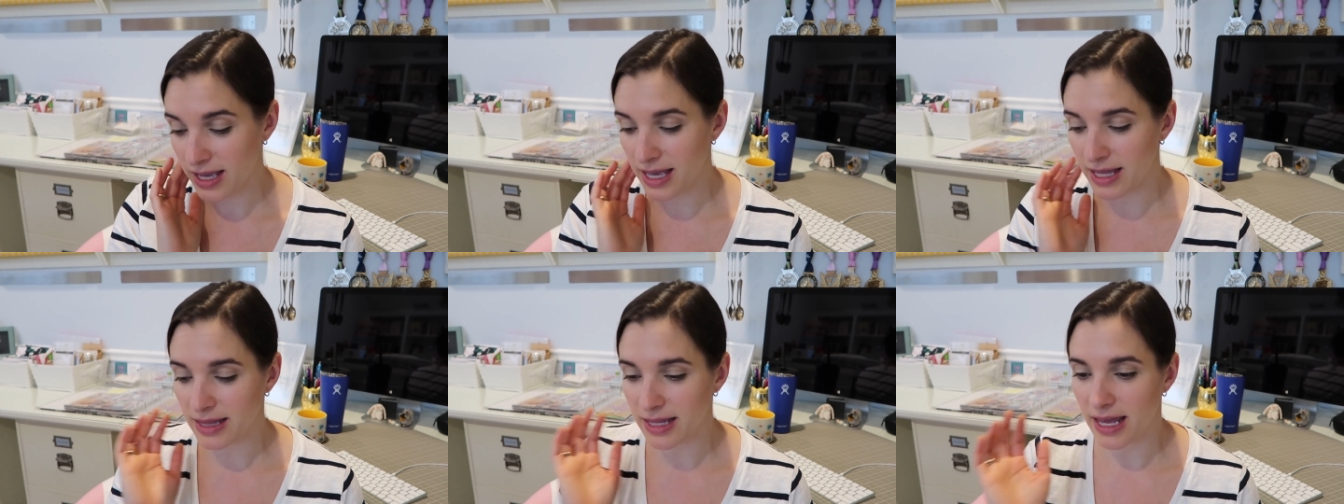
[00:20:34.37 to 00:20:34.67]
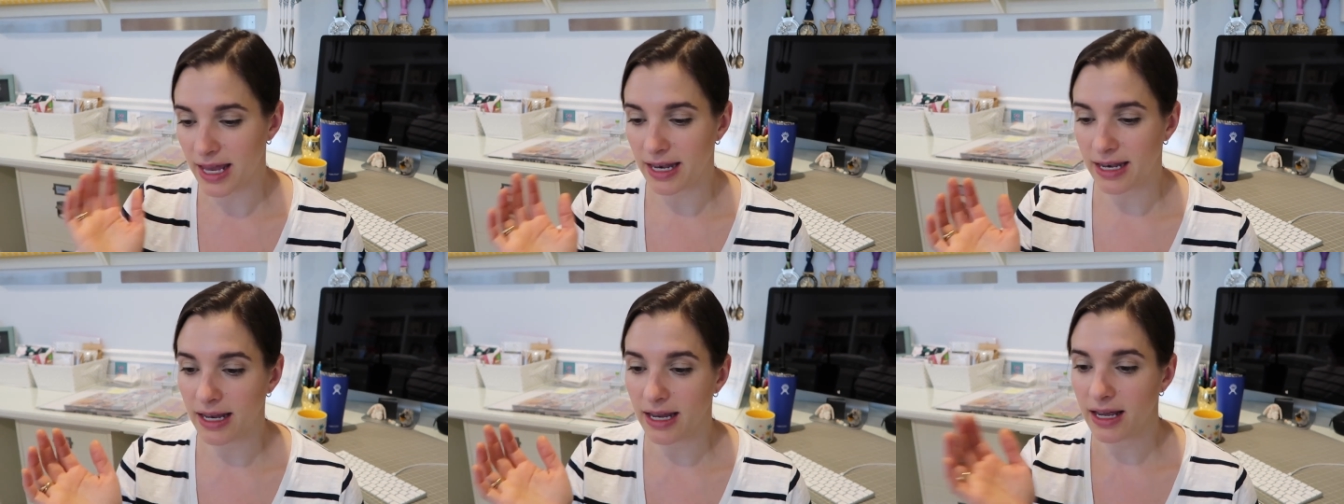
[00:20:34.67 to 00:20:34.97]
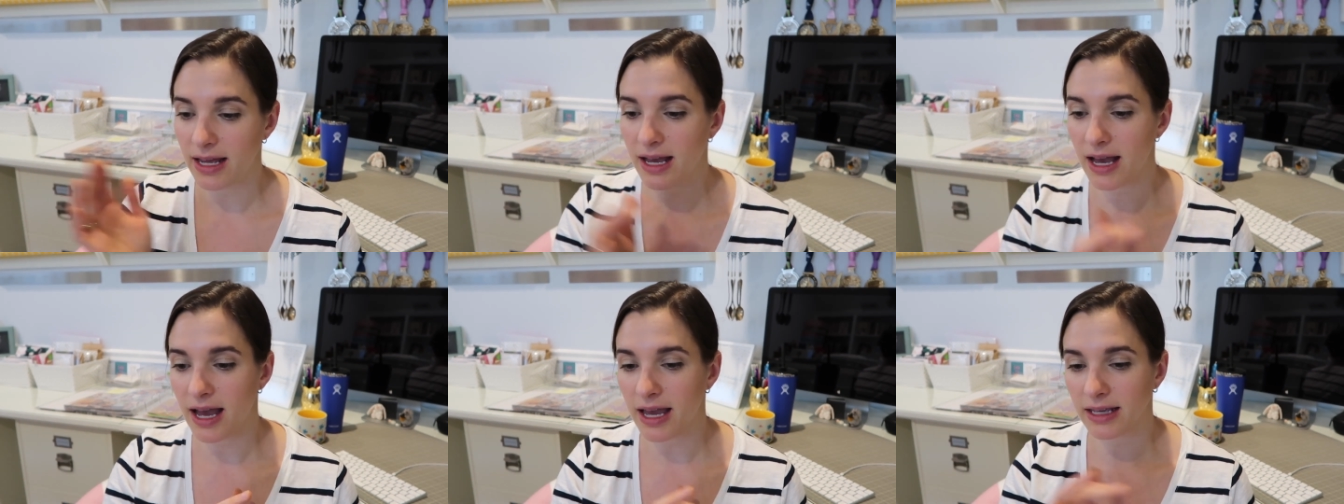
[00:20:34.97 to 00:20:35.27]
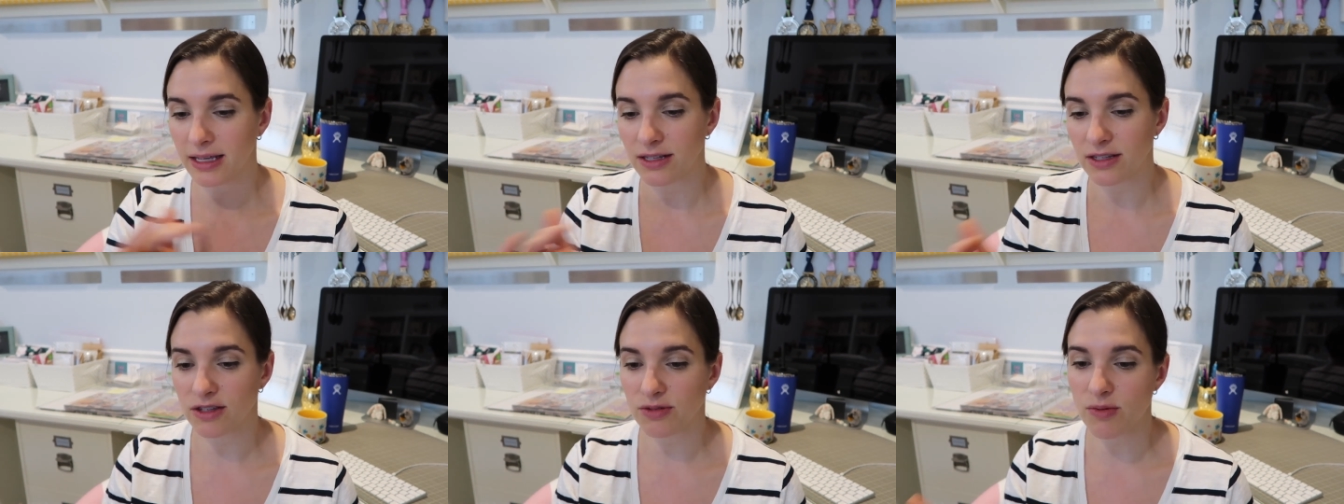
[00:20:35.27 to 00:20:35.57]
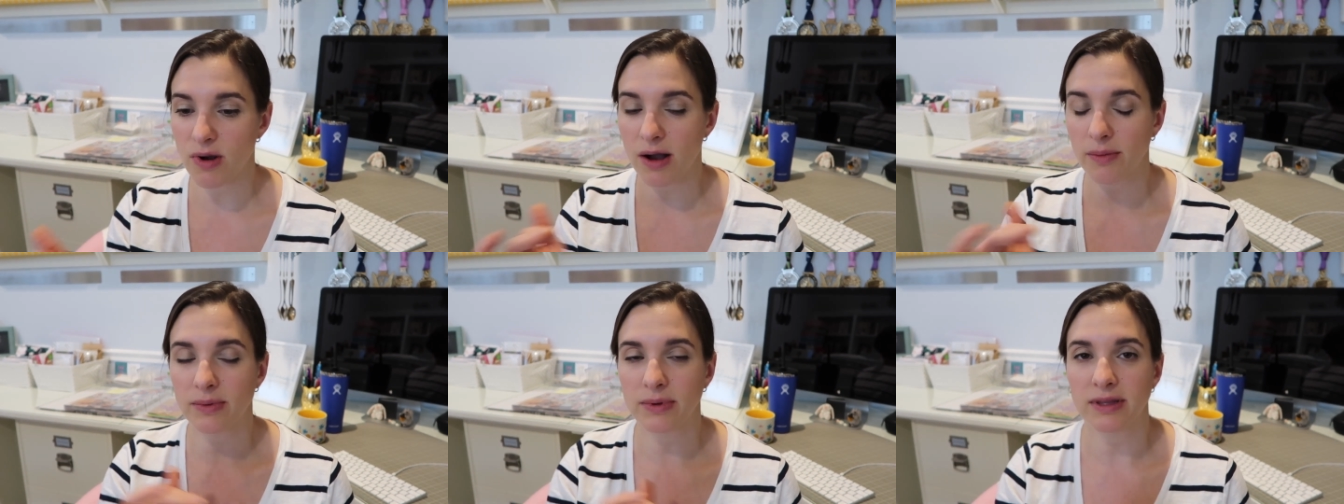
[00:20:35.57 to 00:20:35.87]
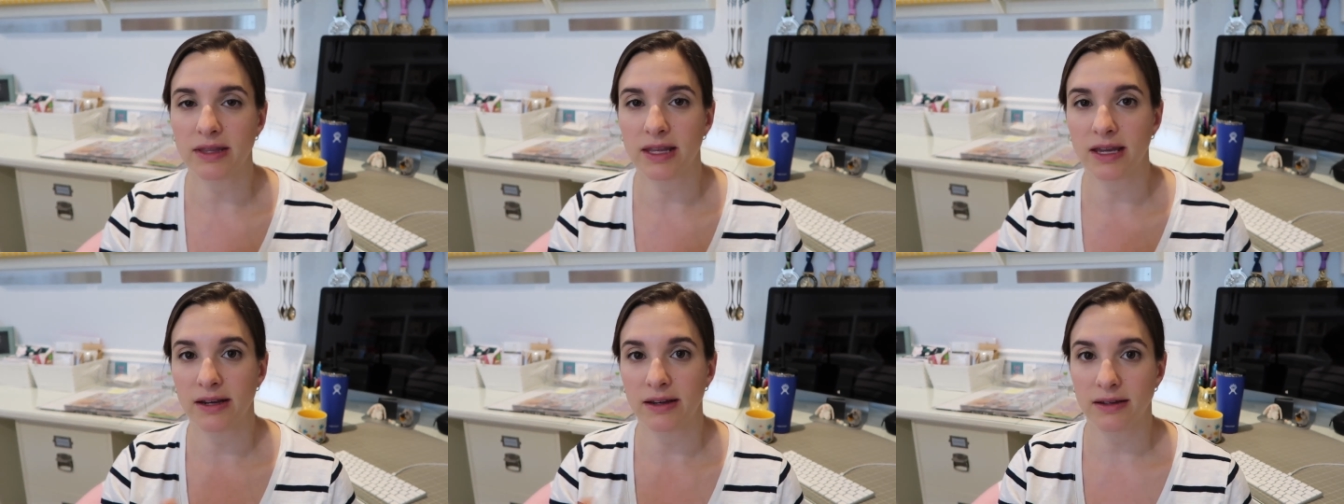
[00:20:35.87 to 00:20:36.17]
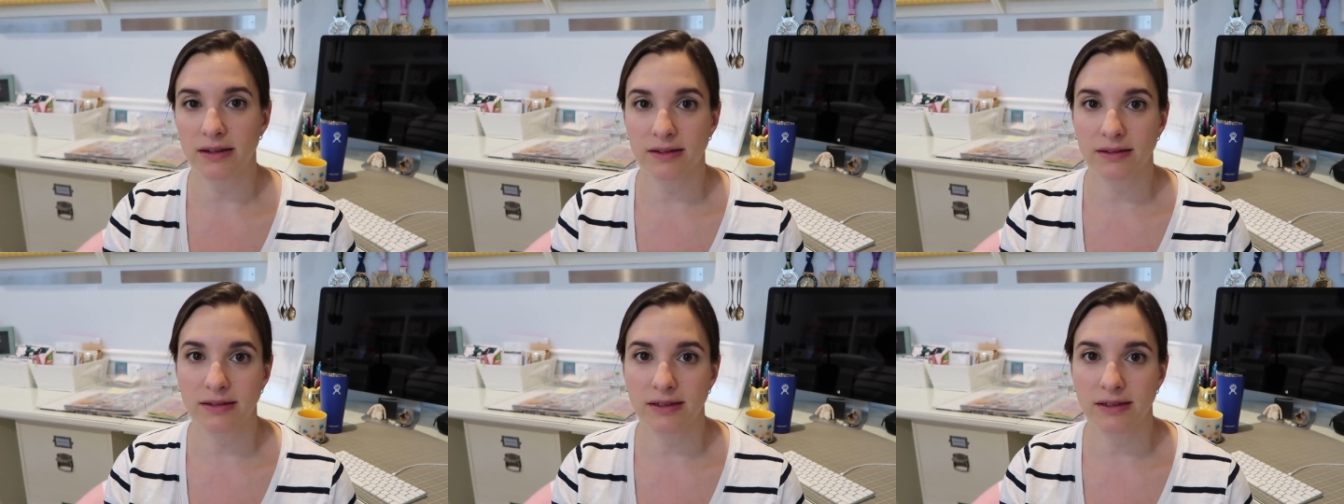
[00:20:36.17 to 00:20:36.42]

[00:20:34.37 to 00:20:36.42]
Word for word: And then I can swap in there,